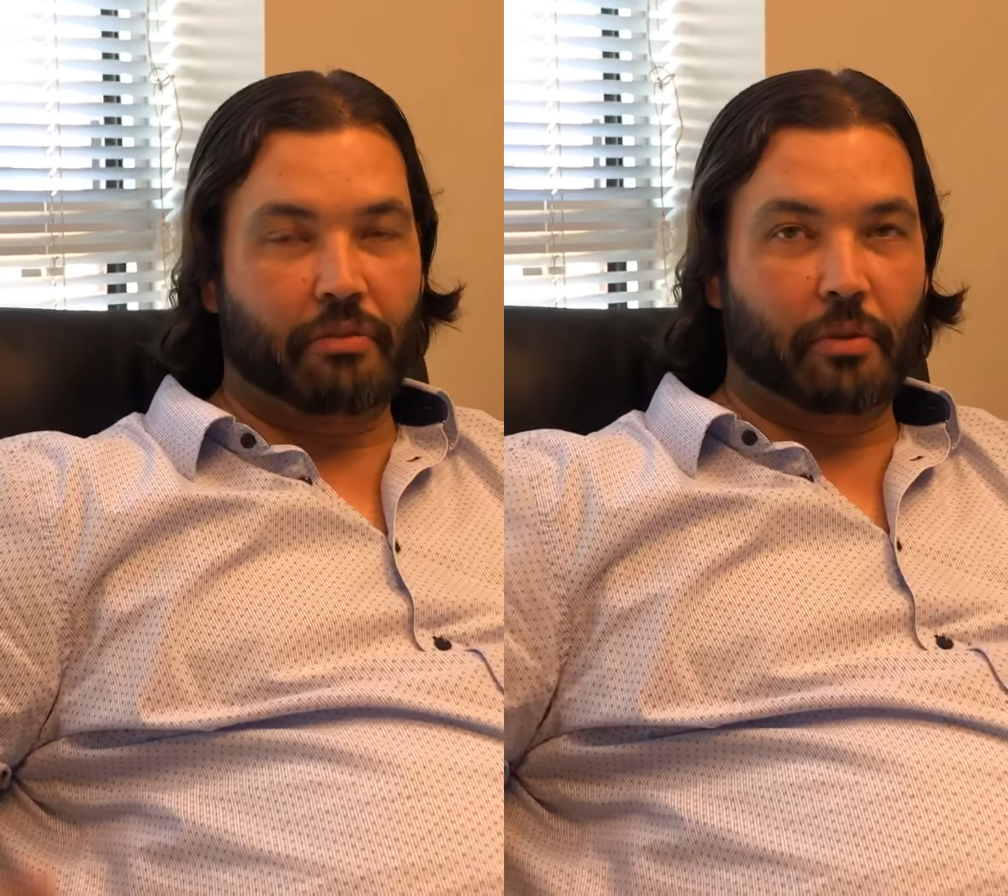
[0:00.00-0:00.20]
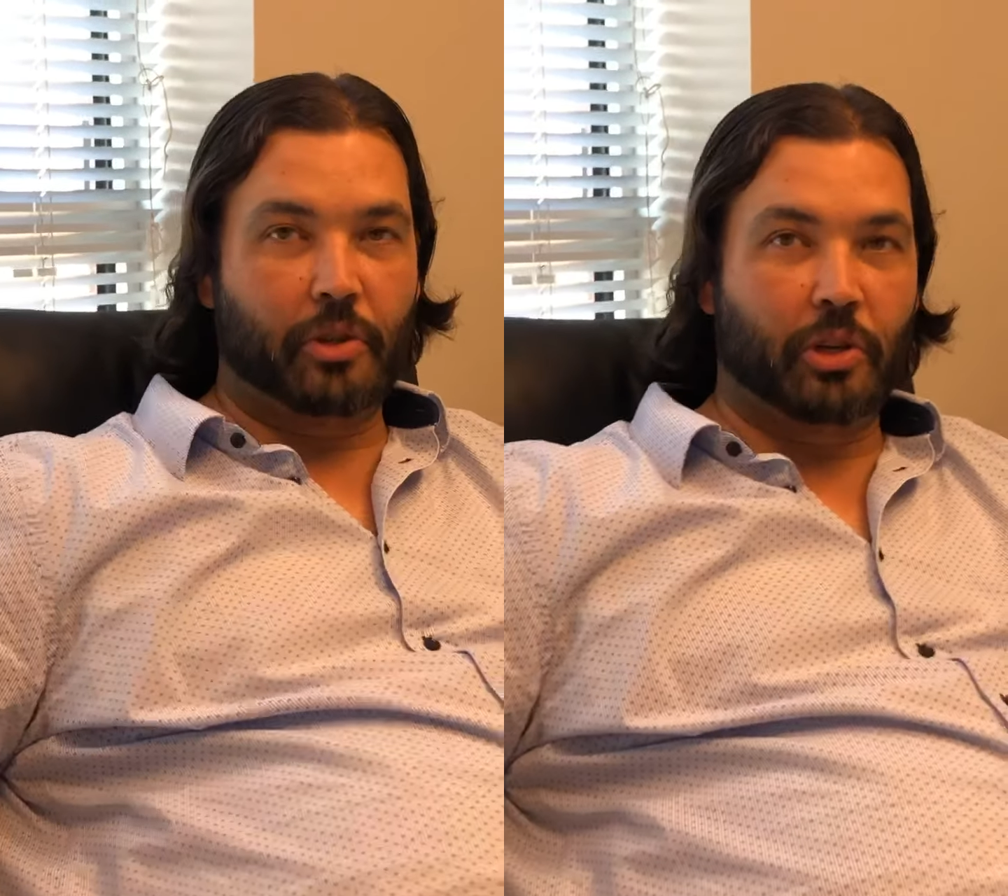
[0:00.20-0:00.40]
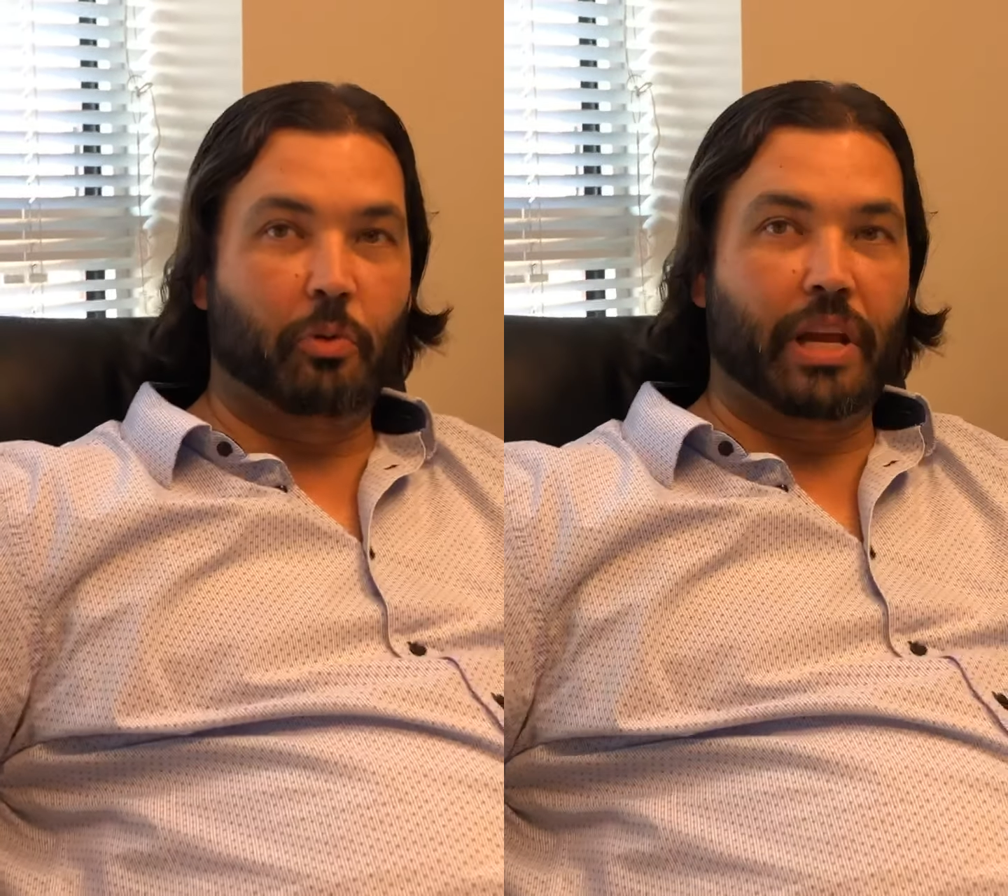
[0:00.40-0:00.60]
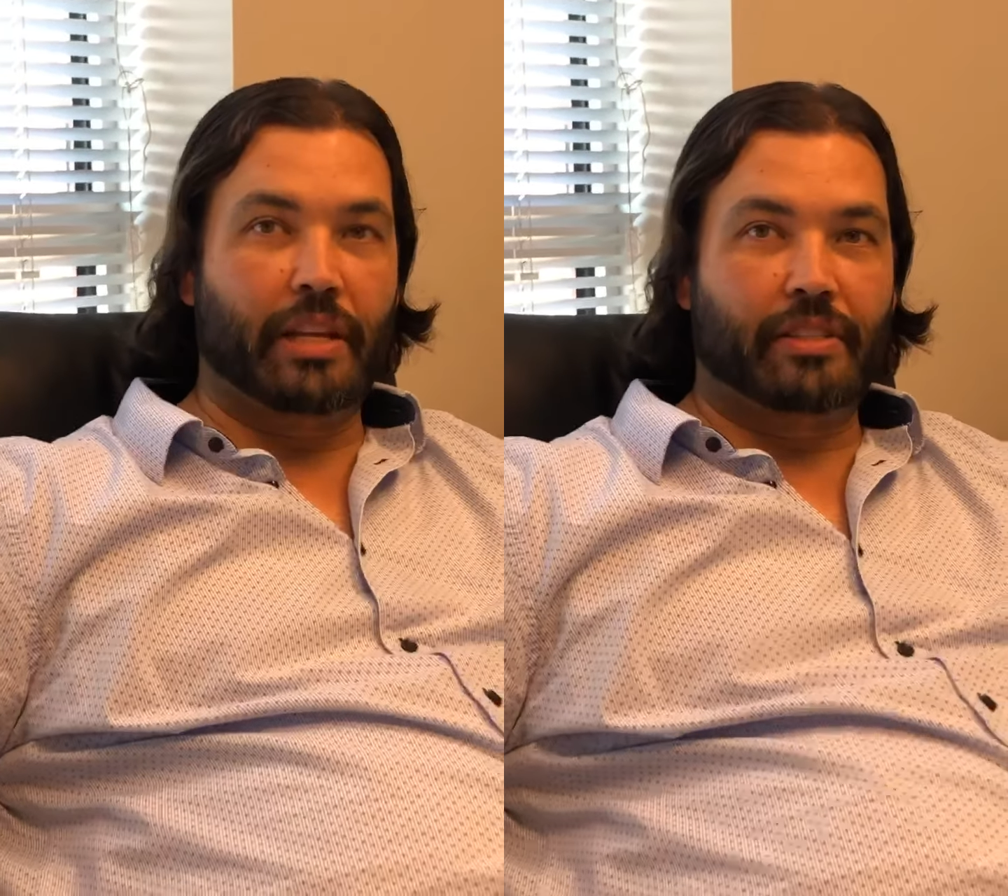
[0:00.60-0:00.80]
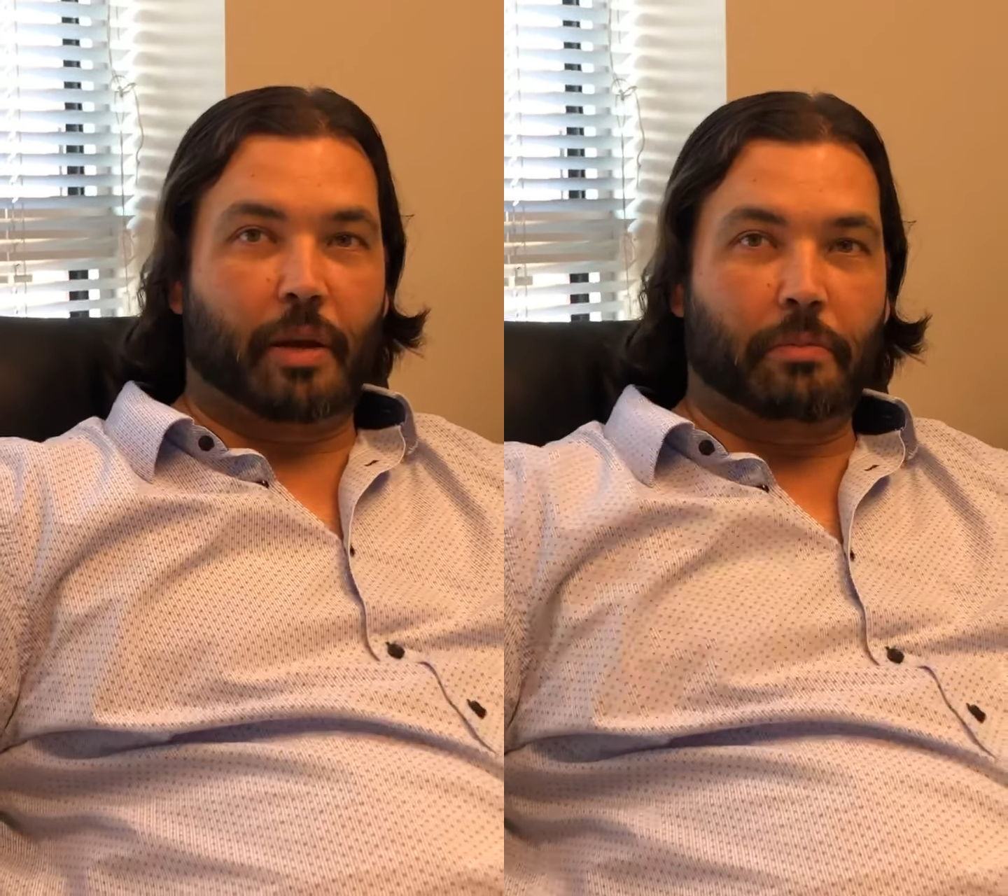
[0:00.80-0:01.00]
degree in
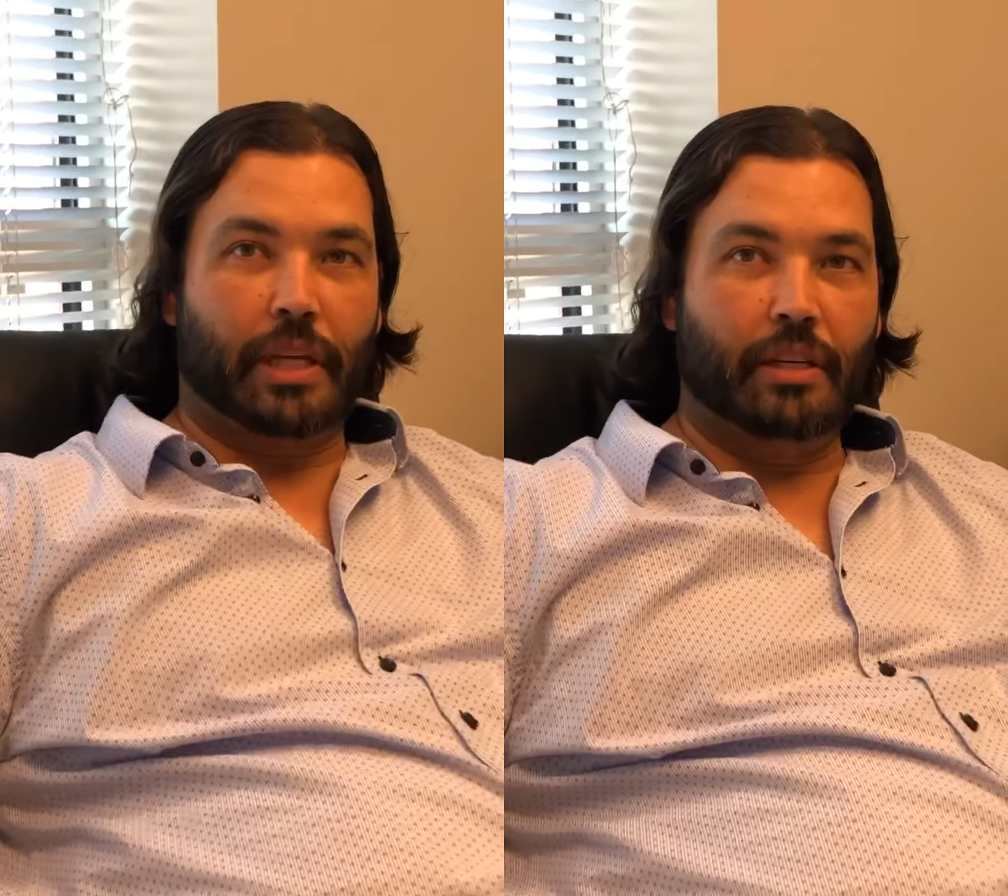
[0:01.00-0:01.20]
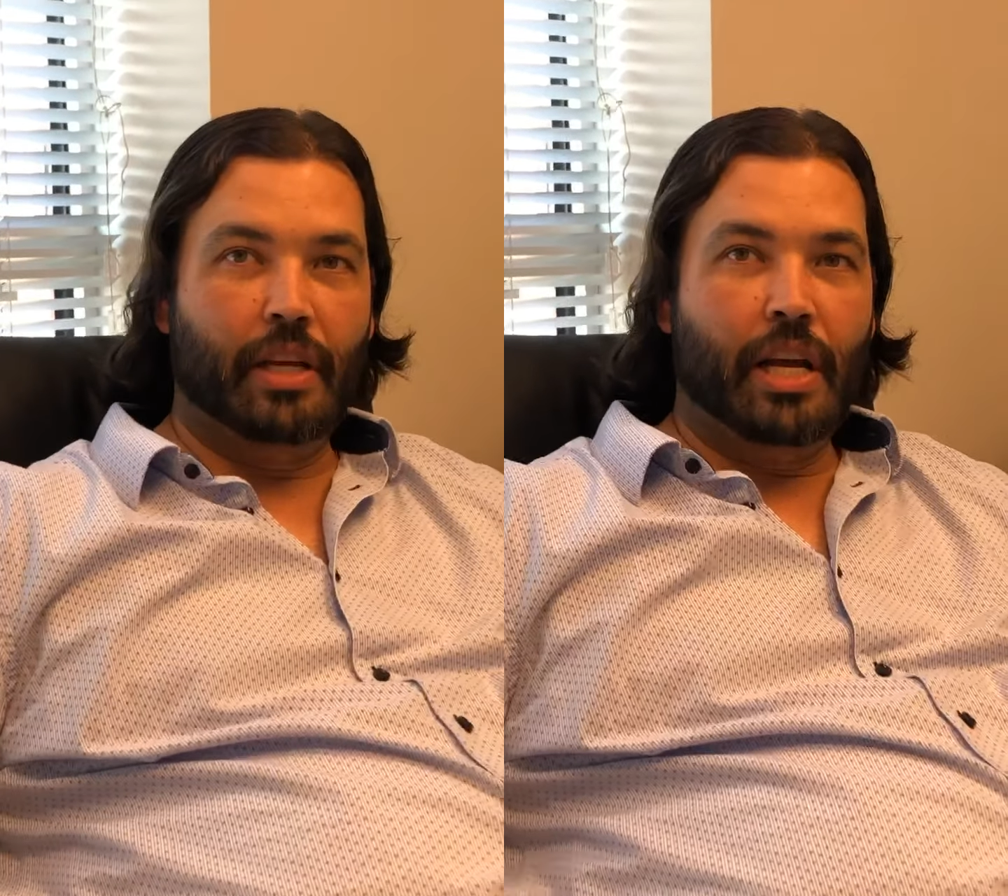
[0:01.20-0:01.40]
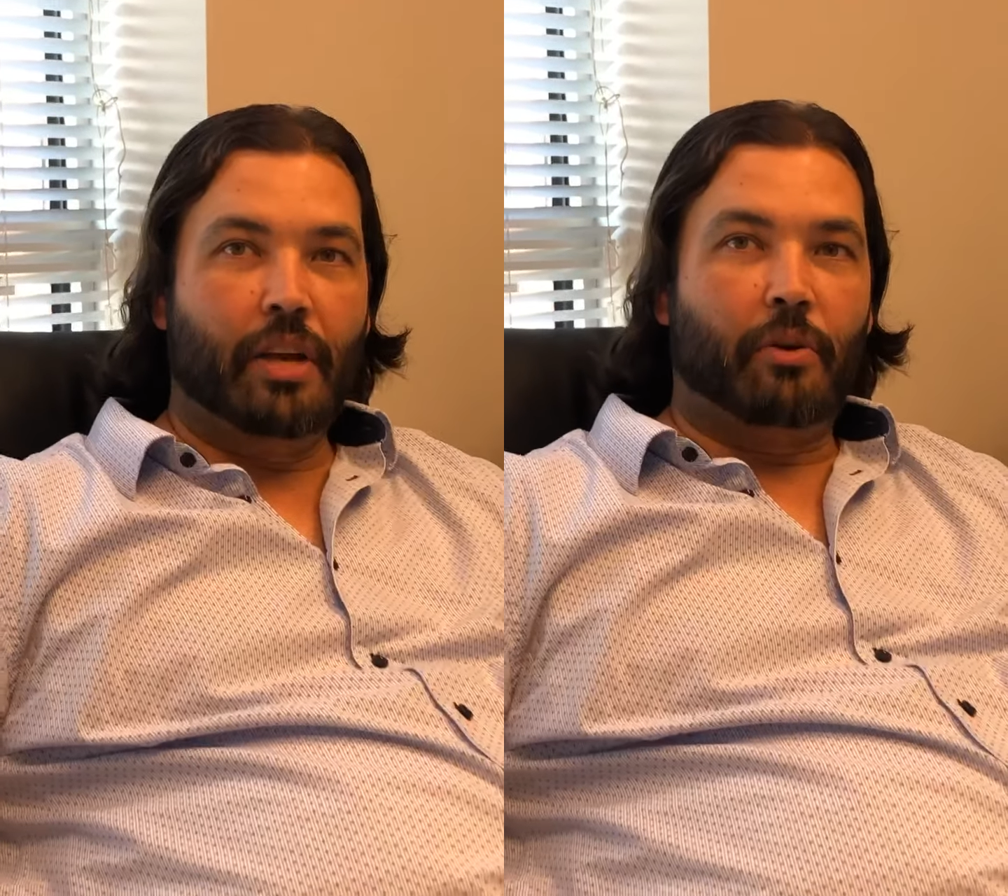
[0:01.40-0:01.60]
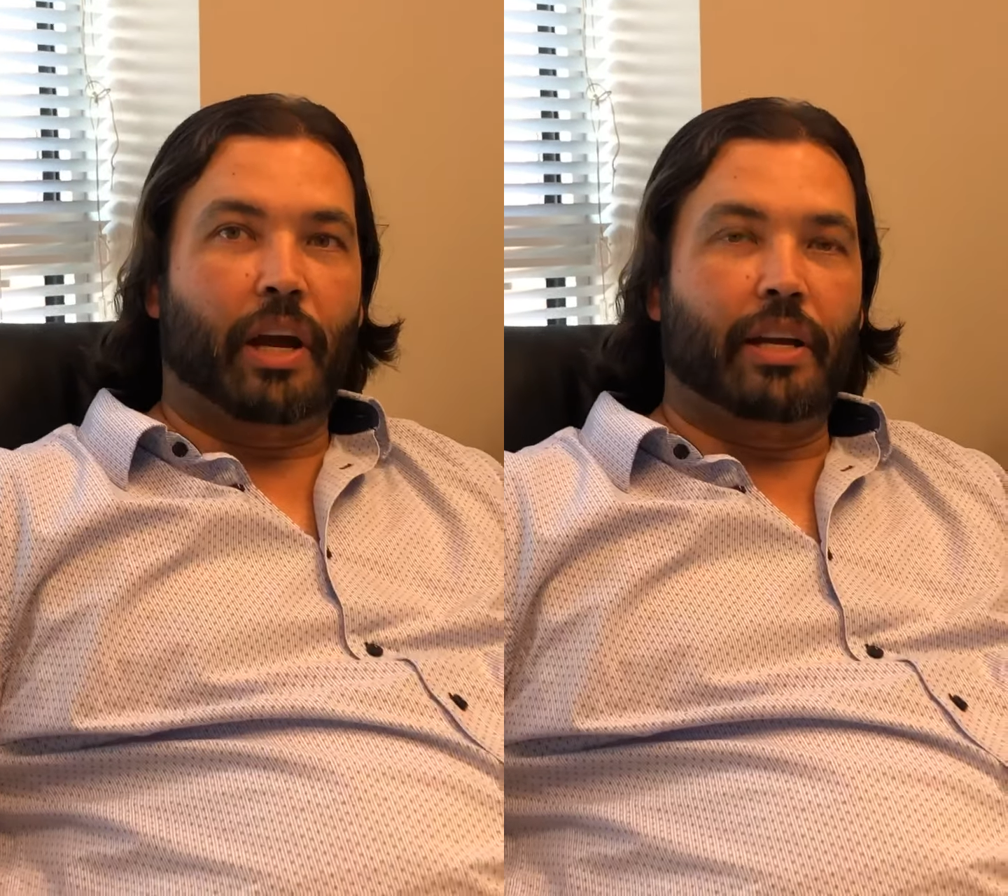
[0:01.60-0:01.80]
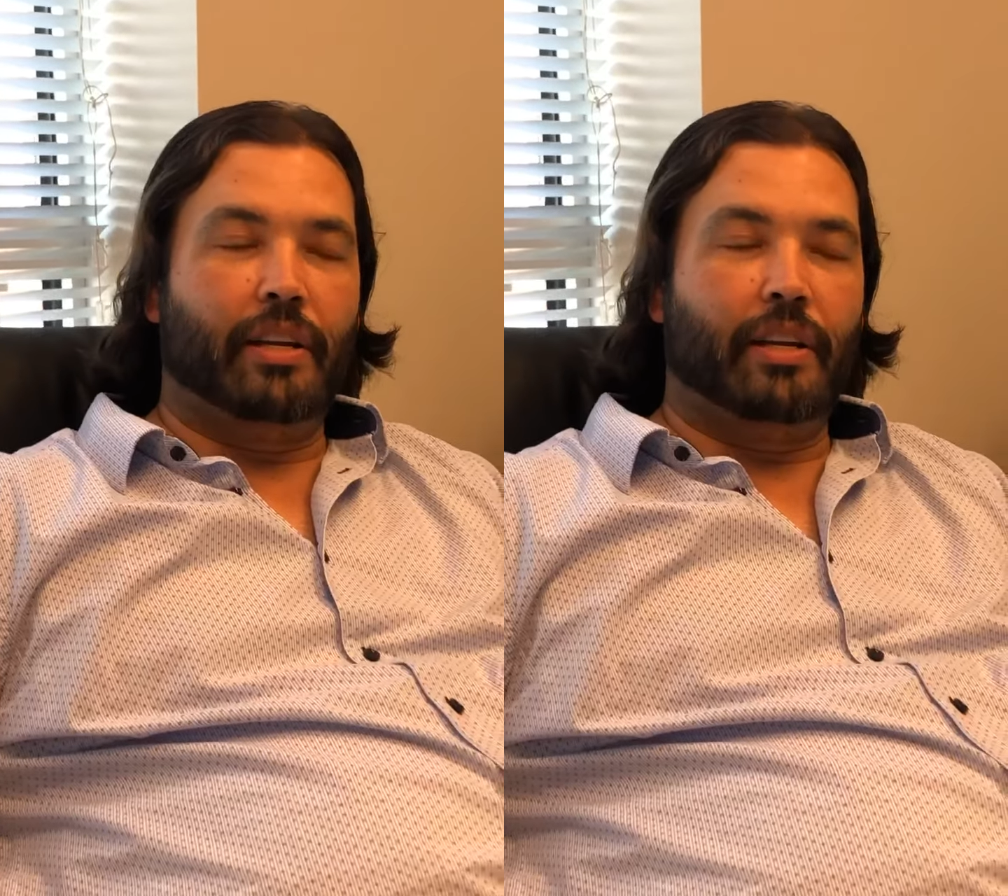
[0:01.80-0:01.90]
something, uh-huh. right?